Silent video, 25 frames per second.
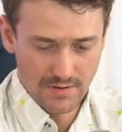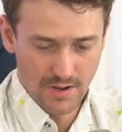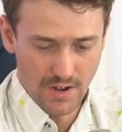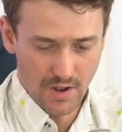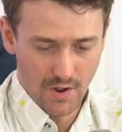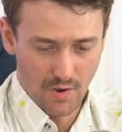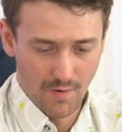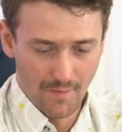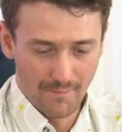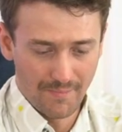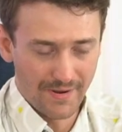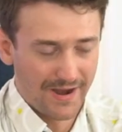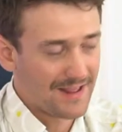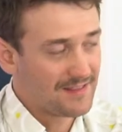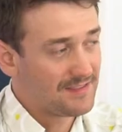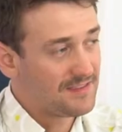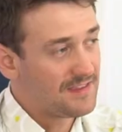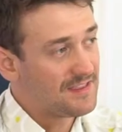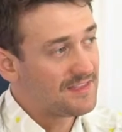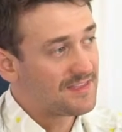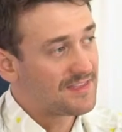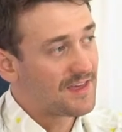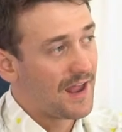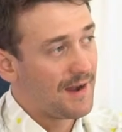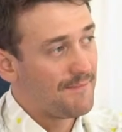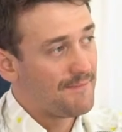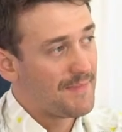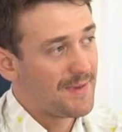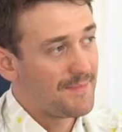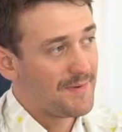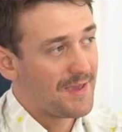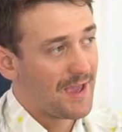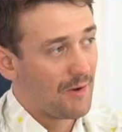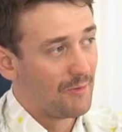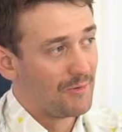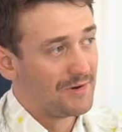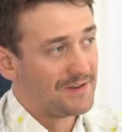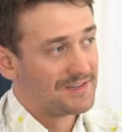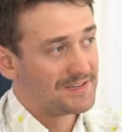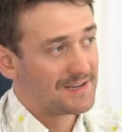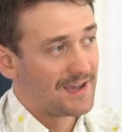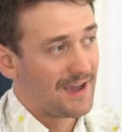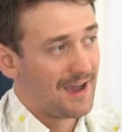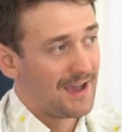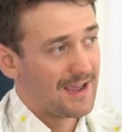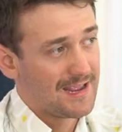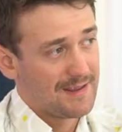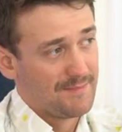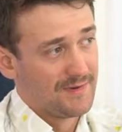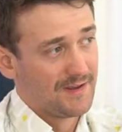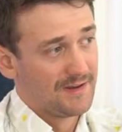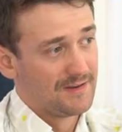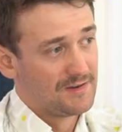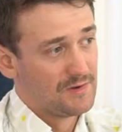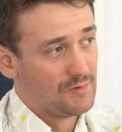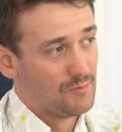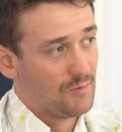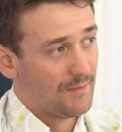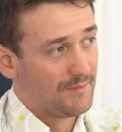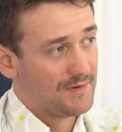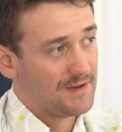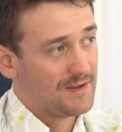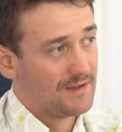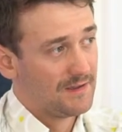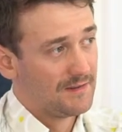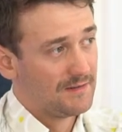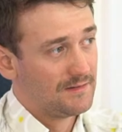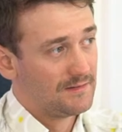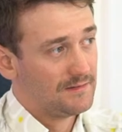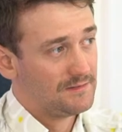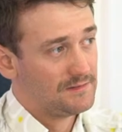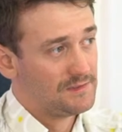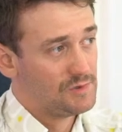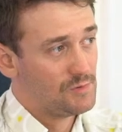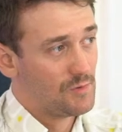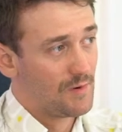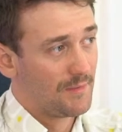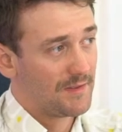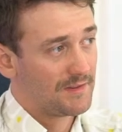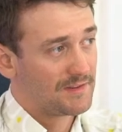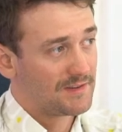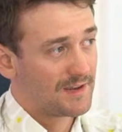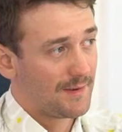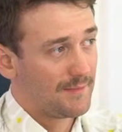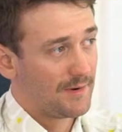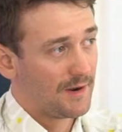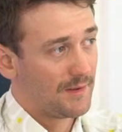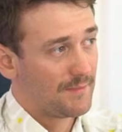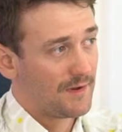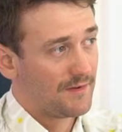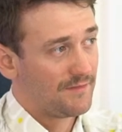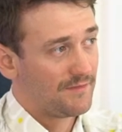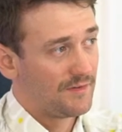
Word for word: no, but I did thought maybe I would time it. You want me to? Do you want me to time it on my